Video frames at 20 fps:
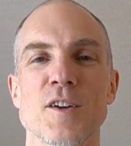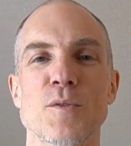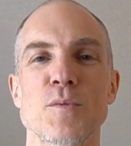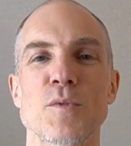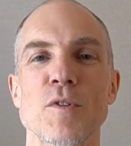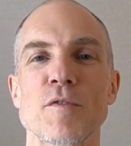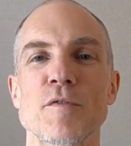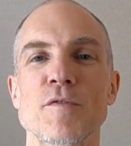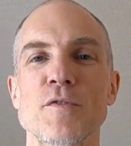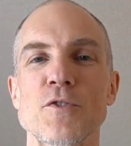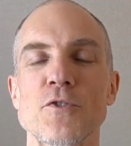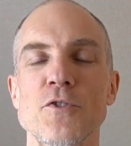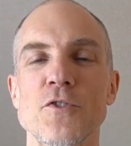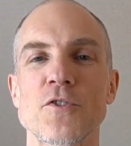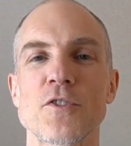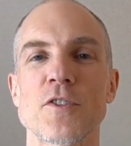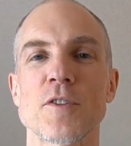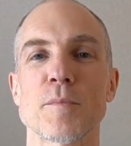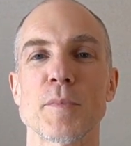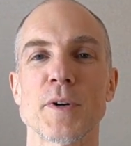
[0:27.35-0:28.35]
Well,
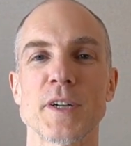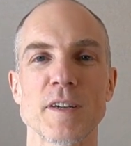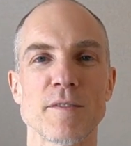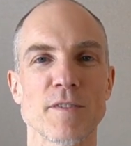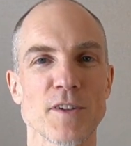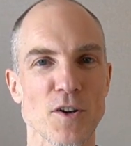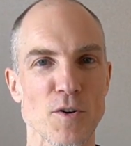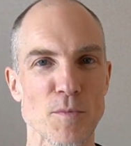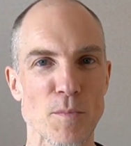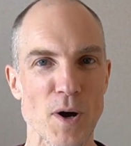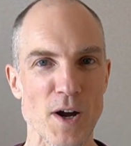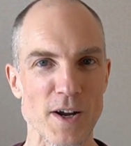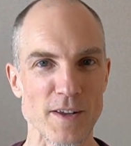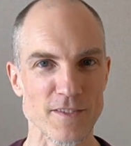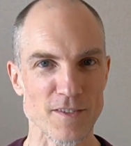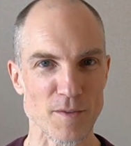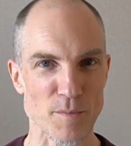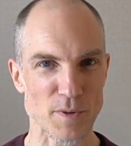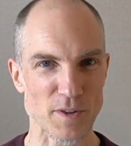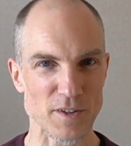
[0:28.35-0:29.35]
first, by giving our
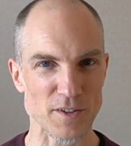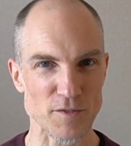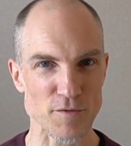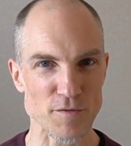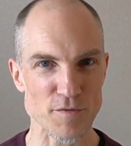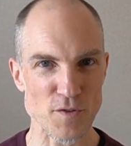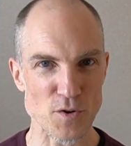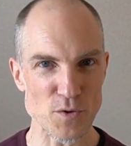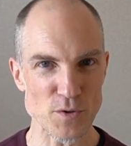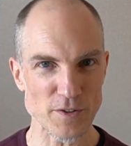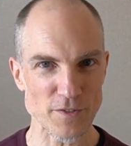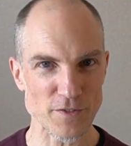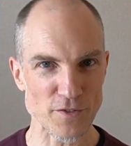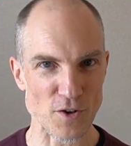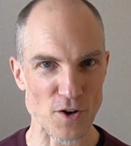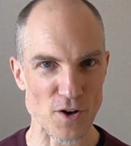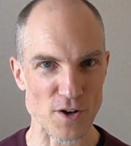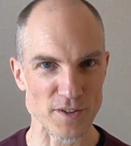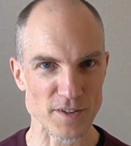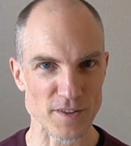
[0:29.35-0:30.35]
minds something to focus
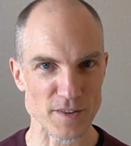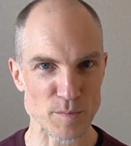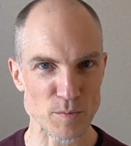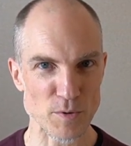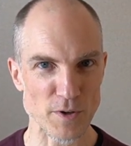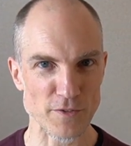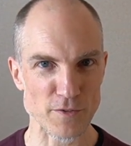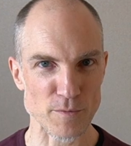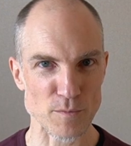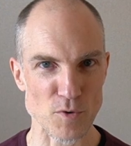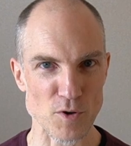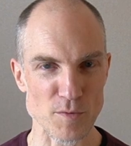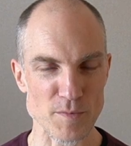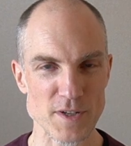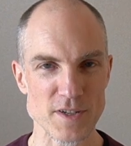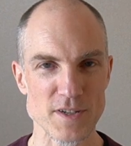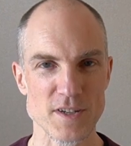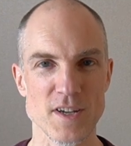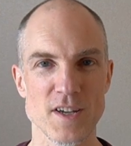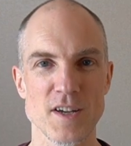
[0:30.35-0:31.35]
on in the present
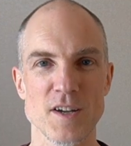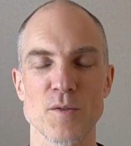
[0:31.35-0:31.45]
moment,